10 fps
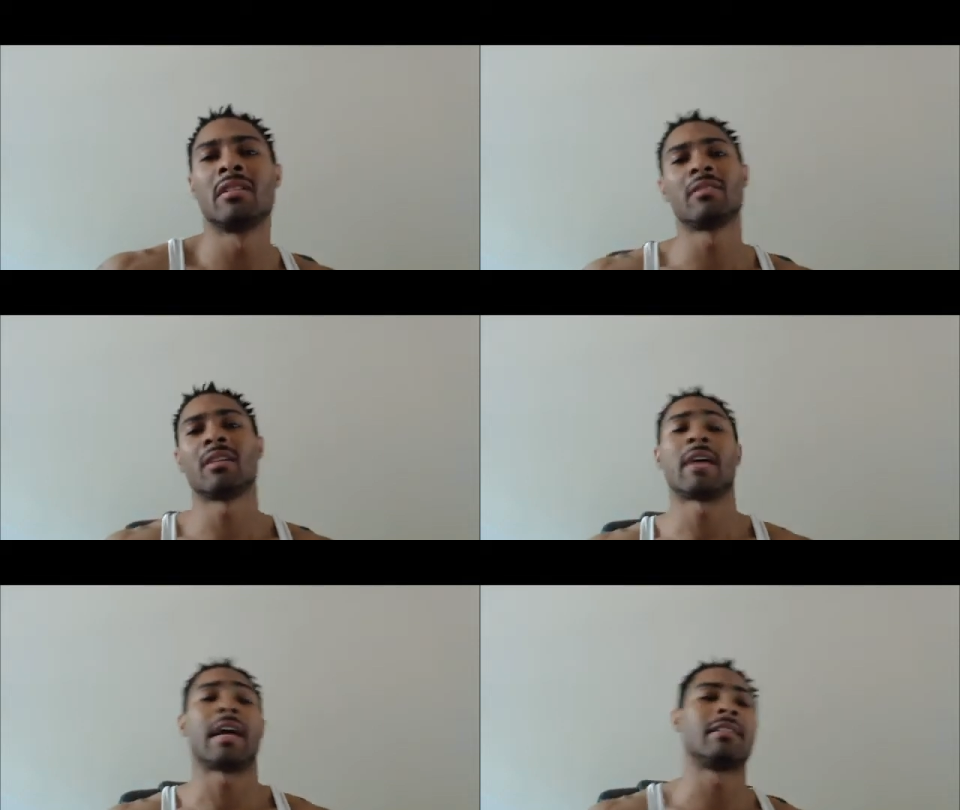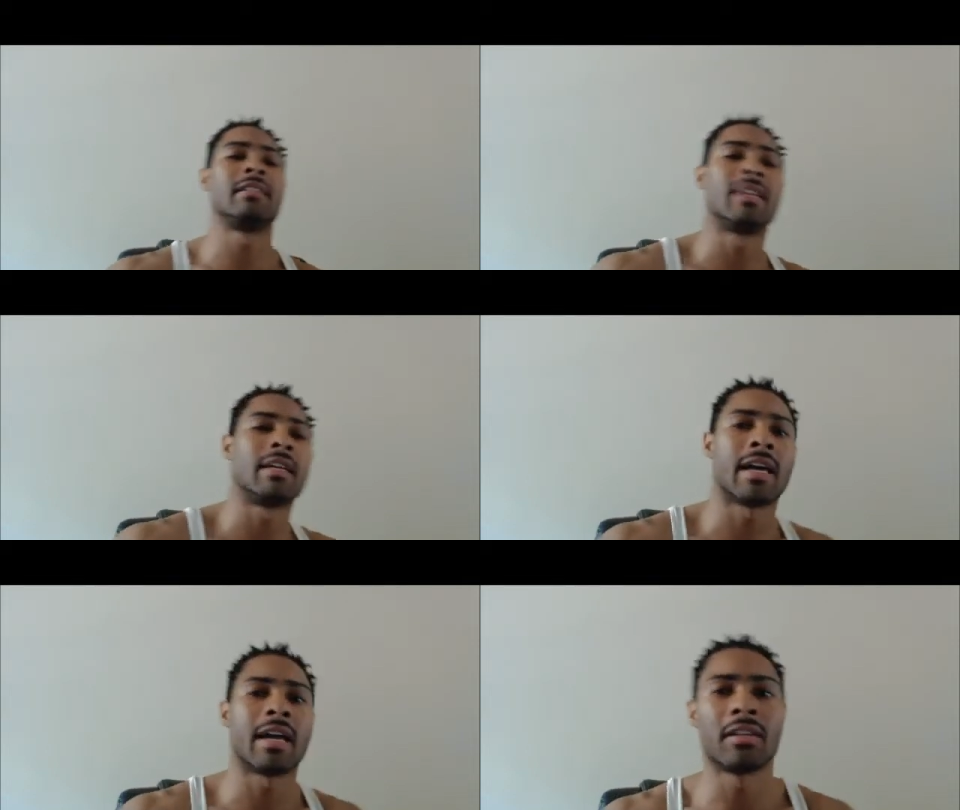Sometimes I actually
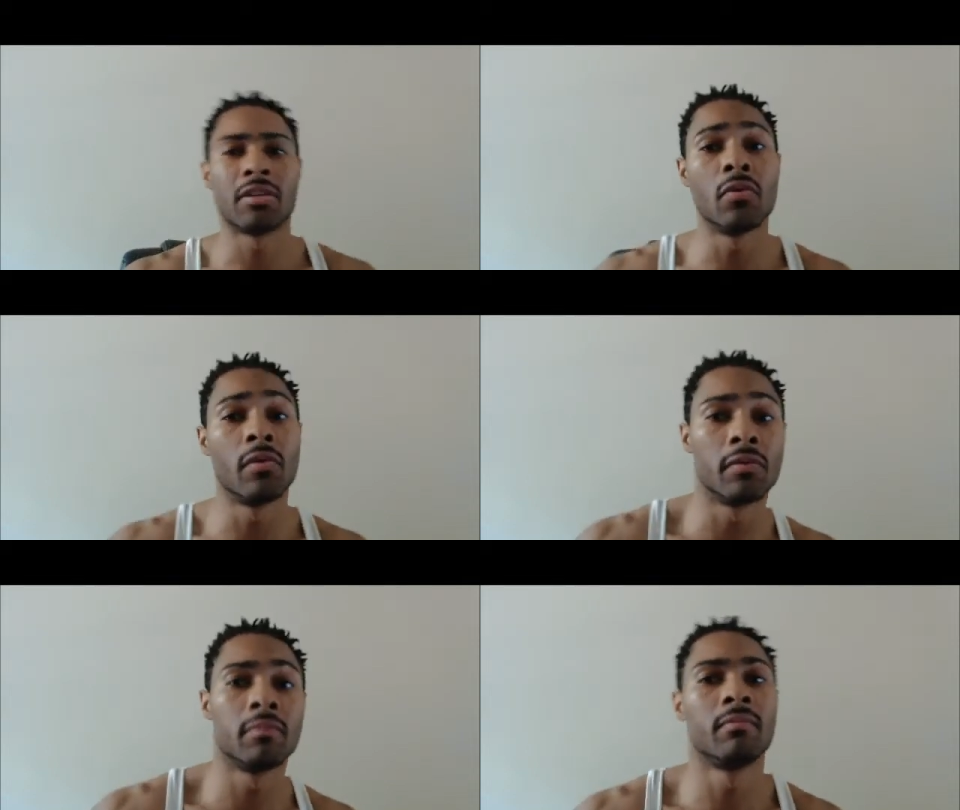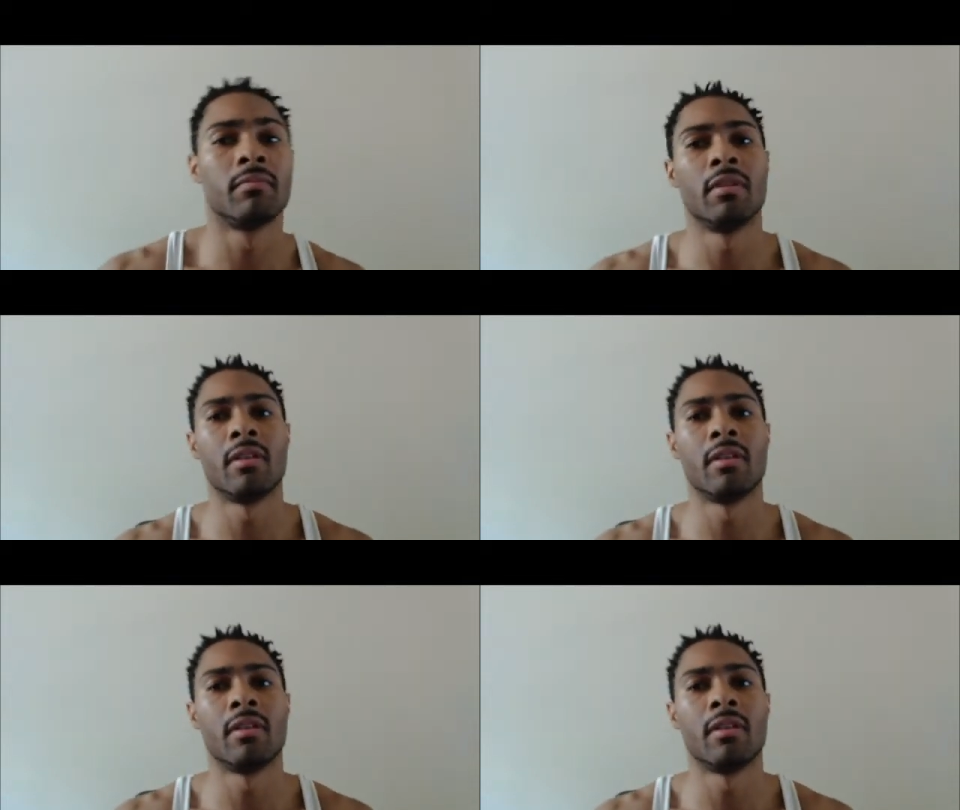take like two of them.